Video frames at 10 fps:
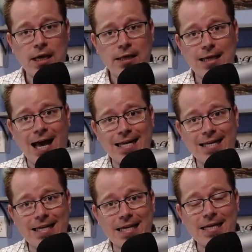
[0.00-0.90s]
The
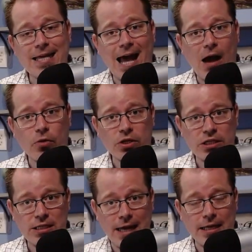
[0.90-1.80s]
idea that our
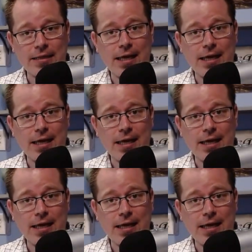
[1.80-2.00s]
Senate,